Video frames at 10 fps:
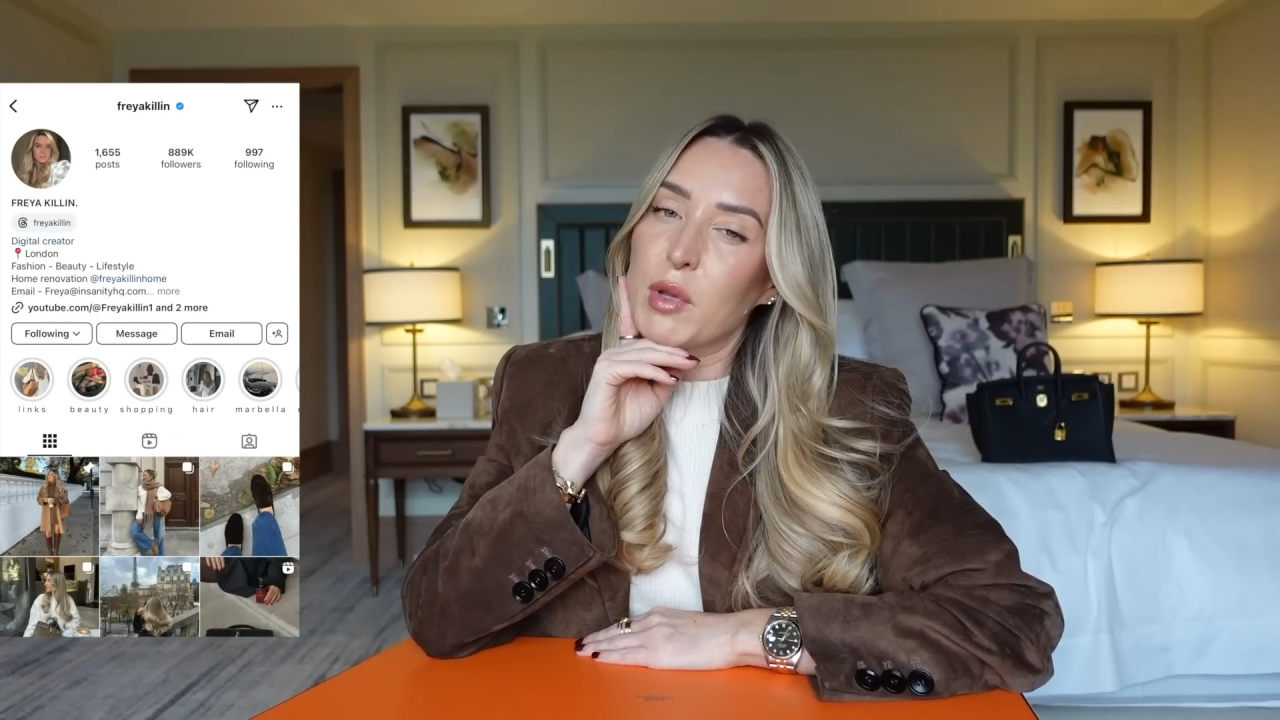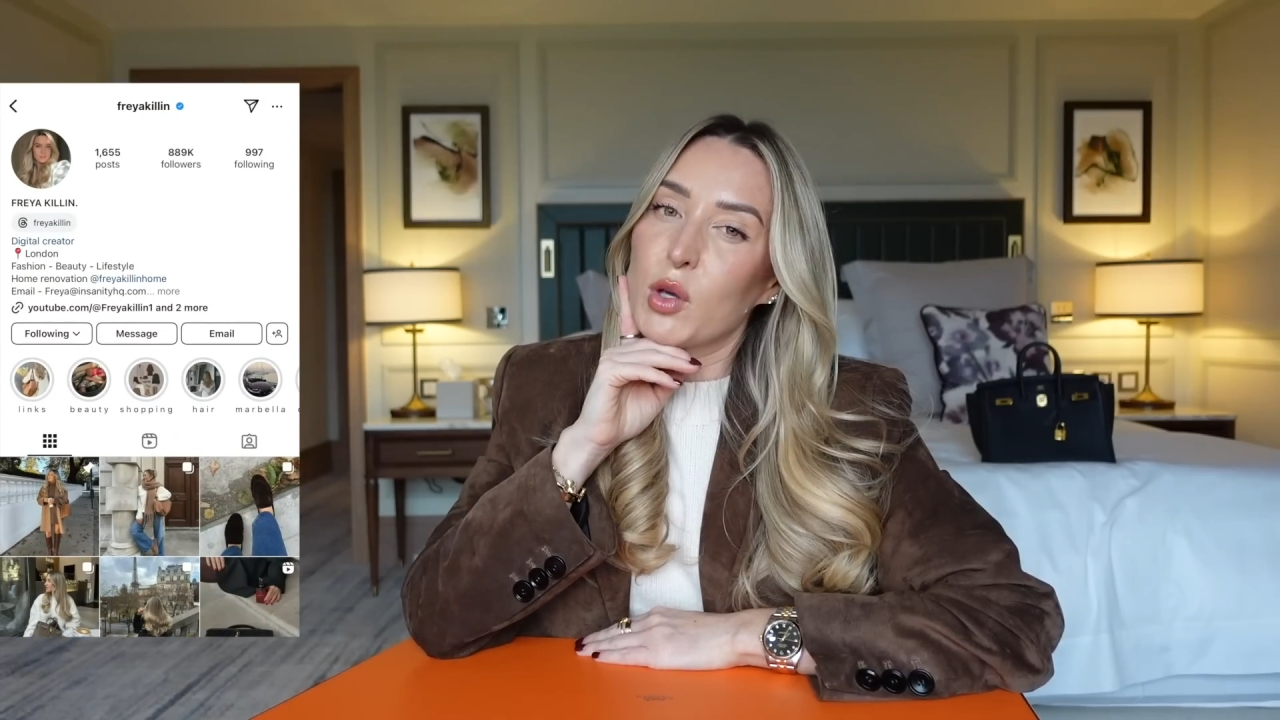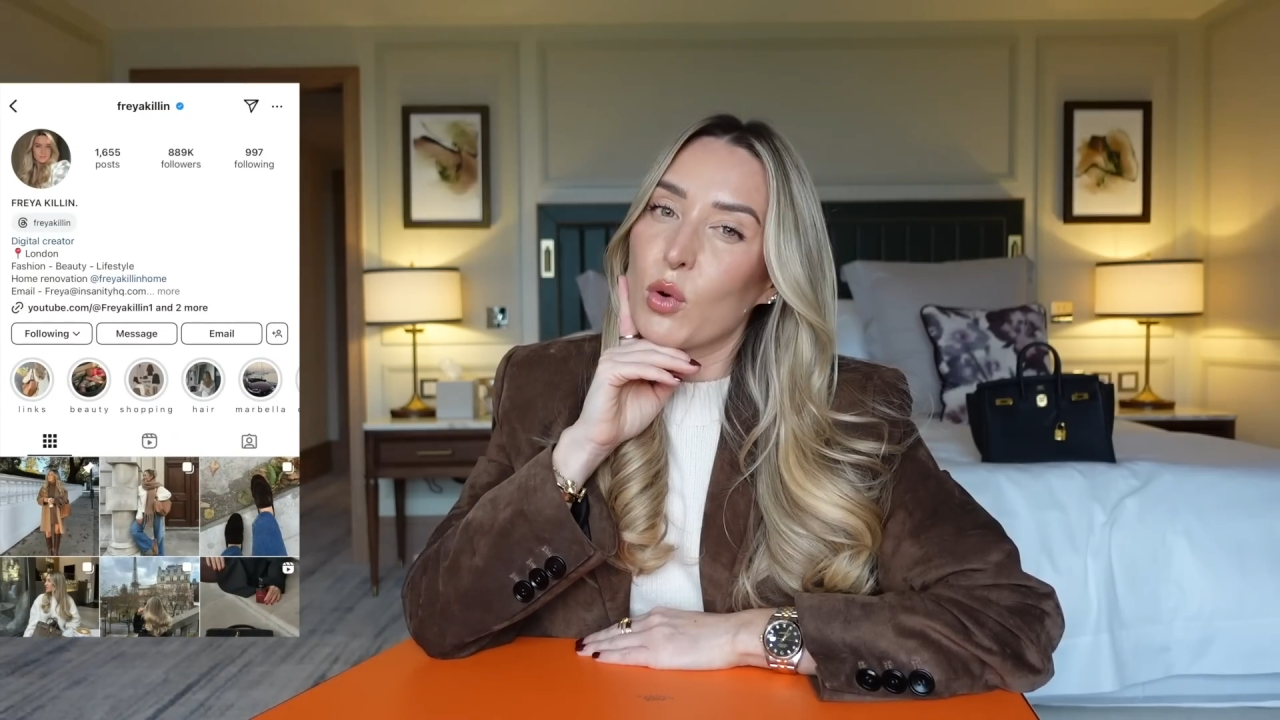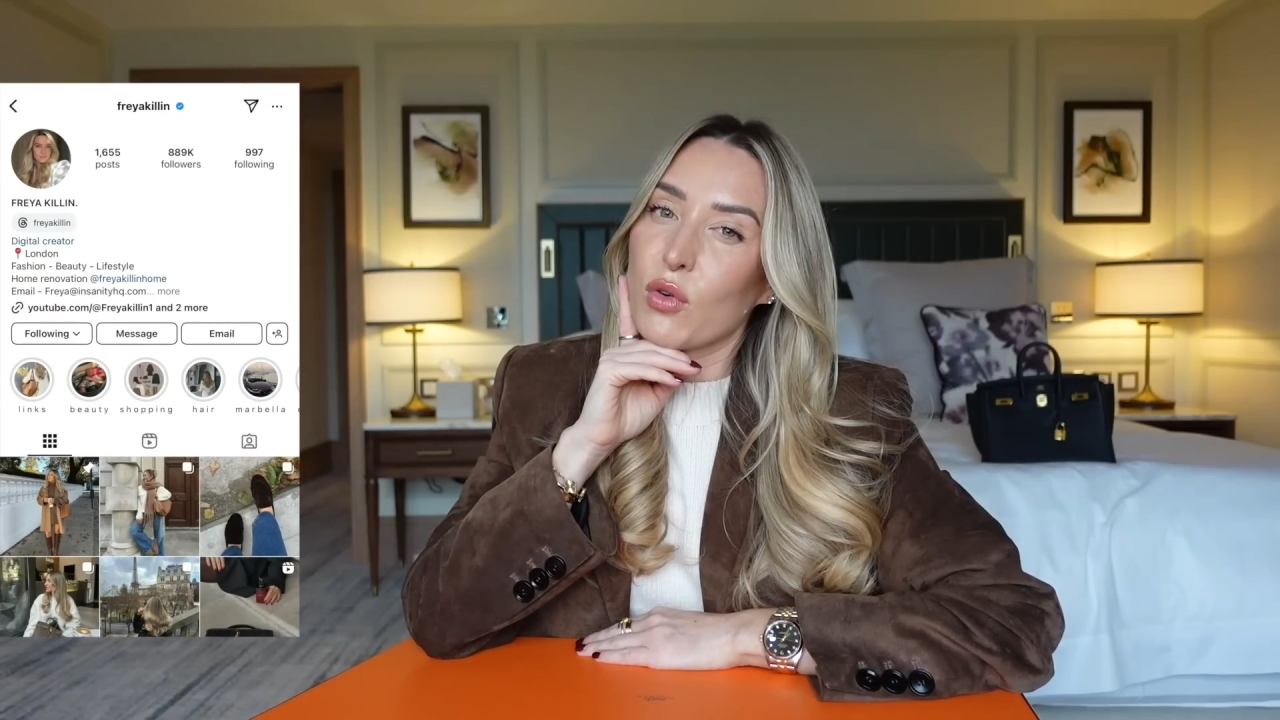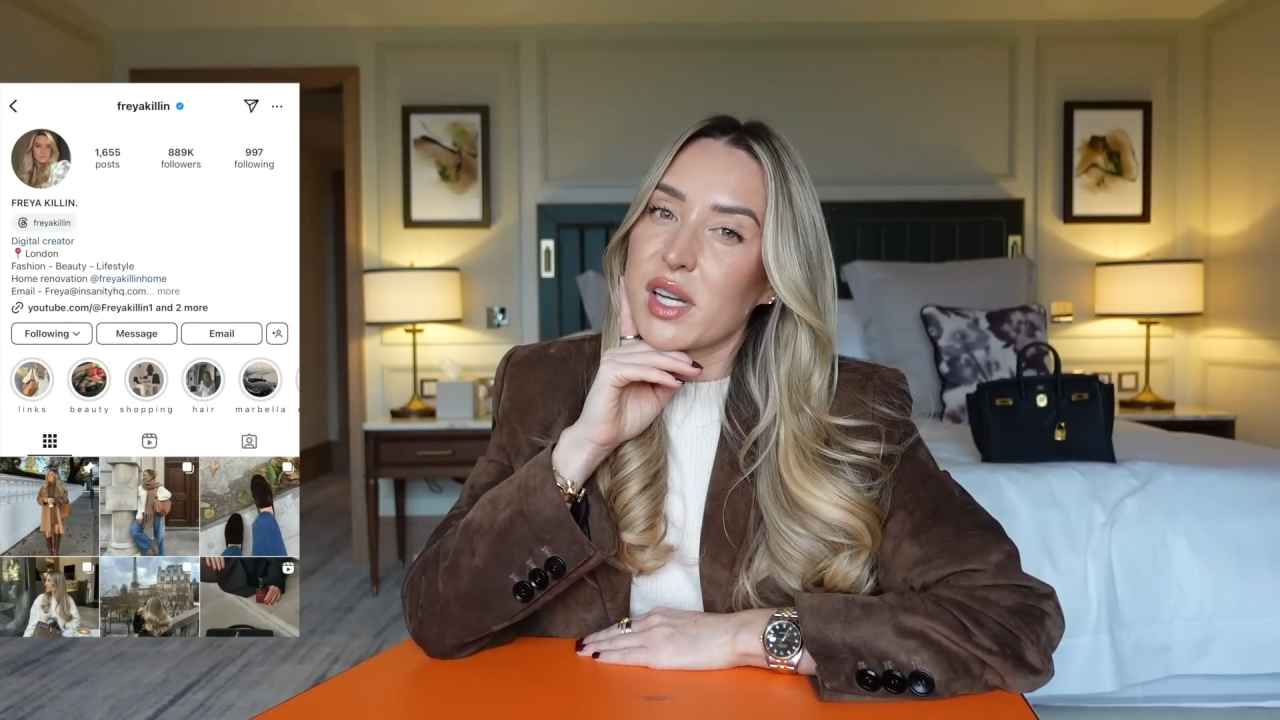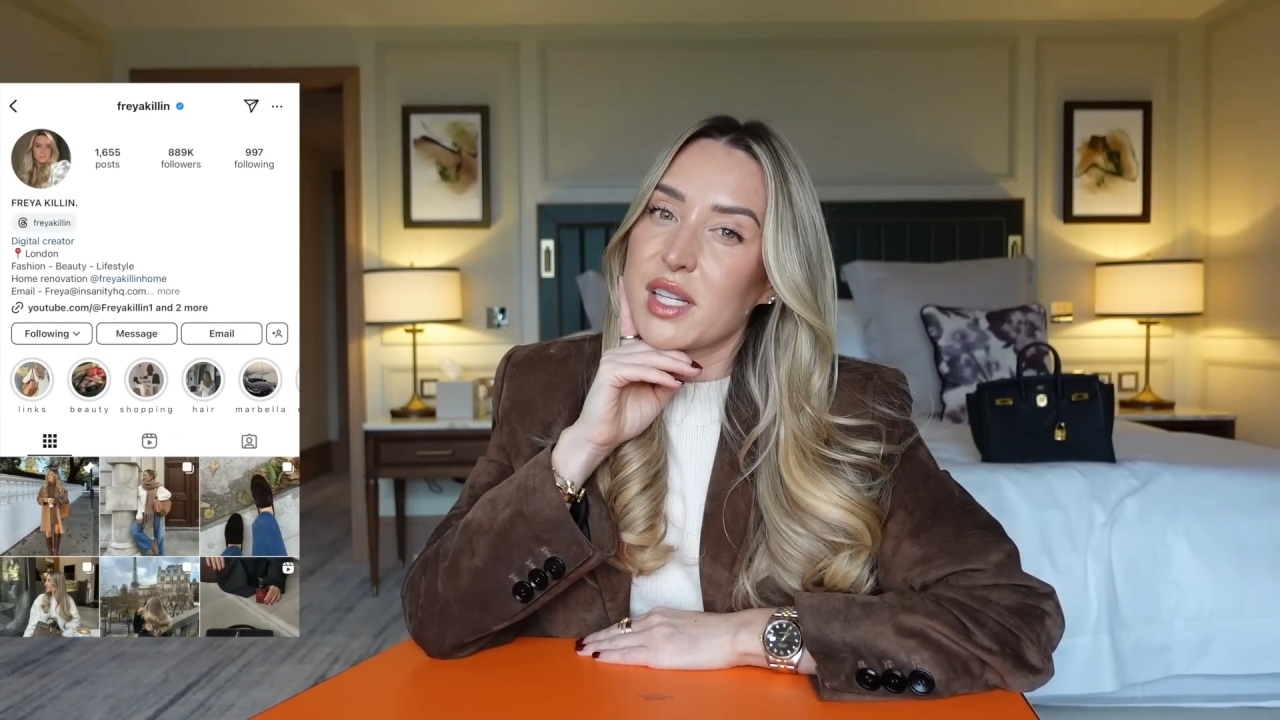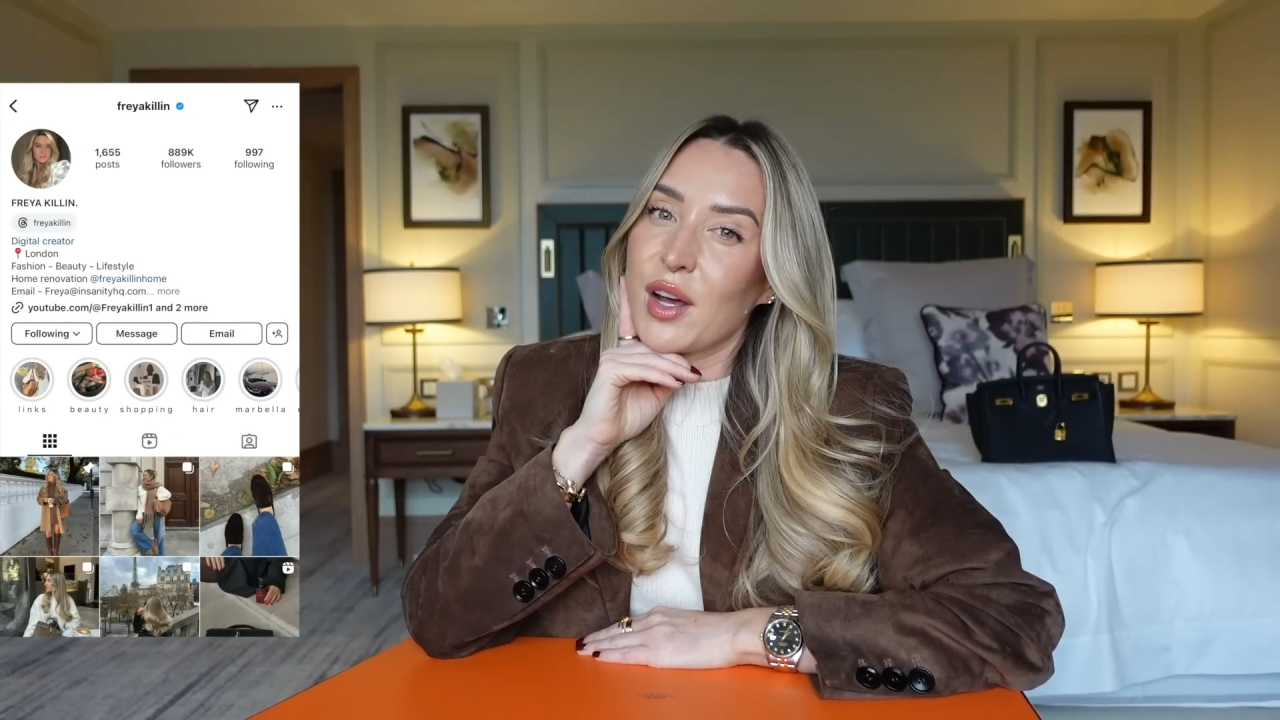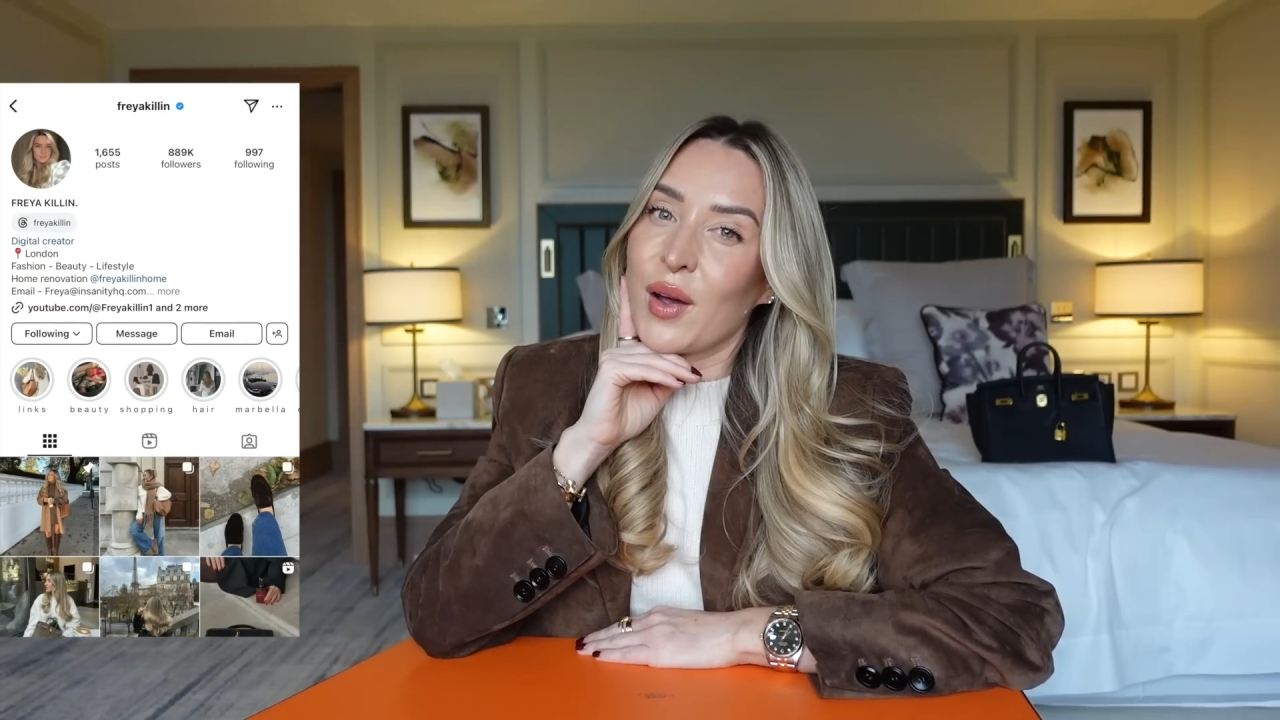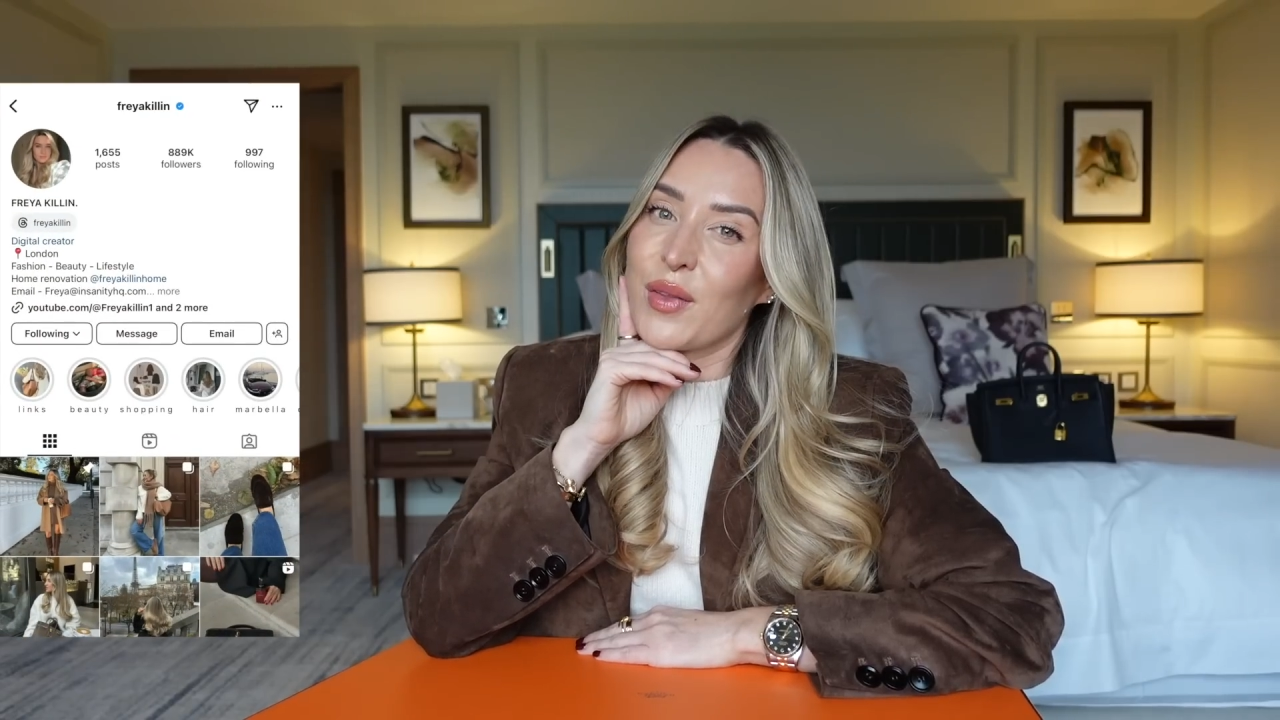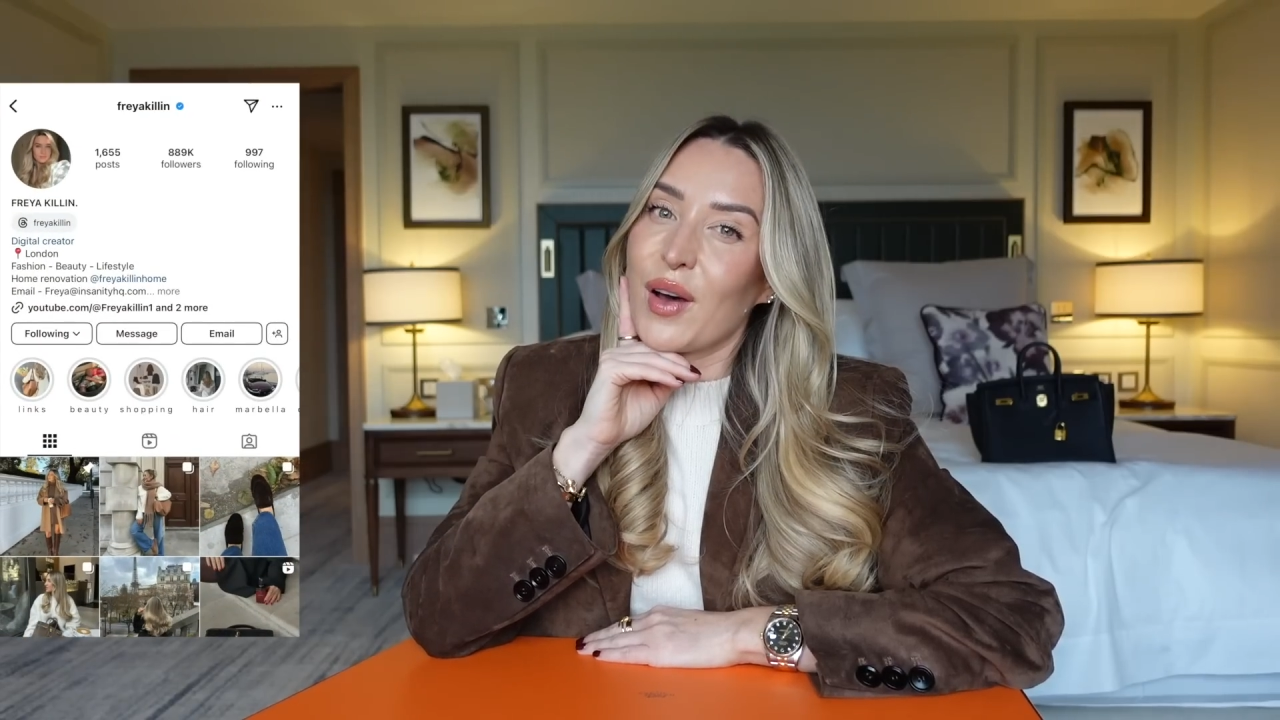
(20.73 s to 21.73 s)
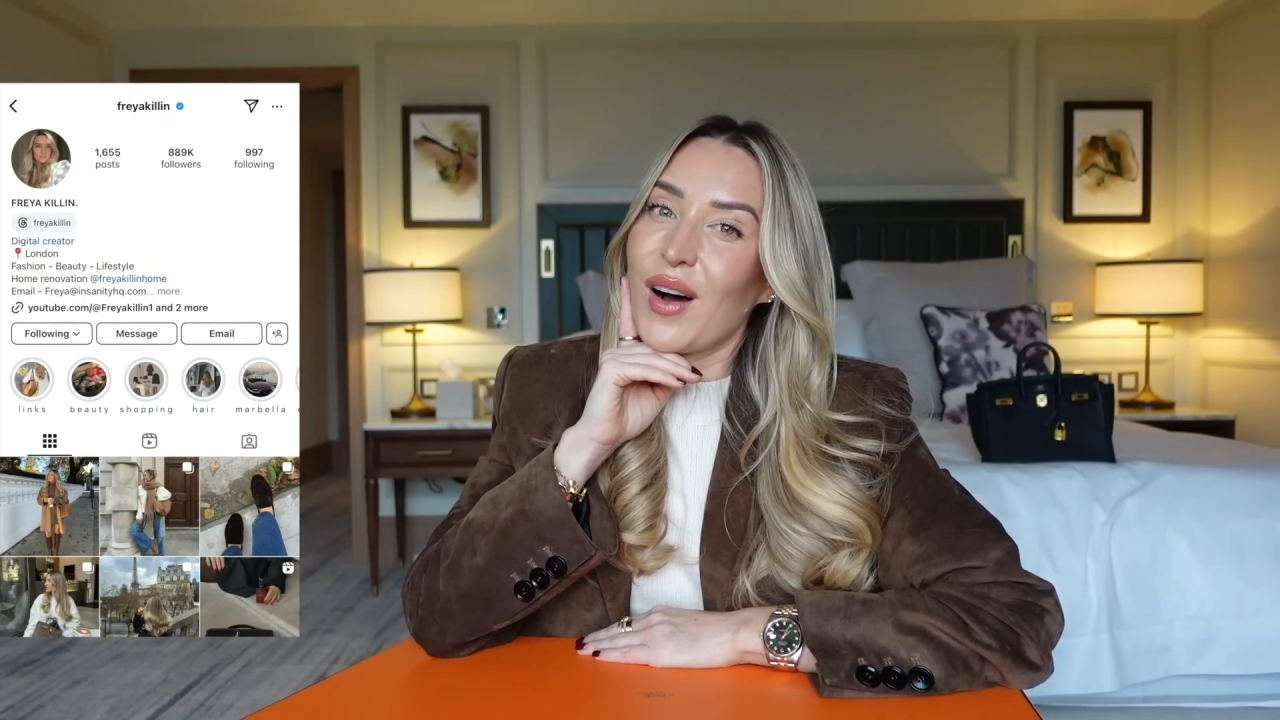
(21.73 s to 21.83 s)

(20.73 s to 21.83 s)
you will already know that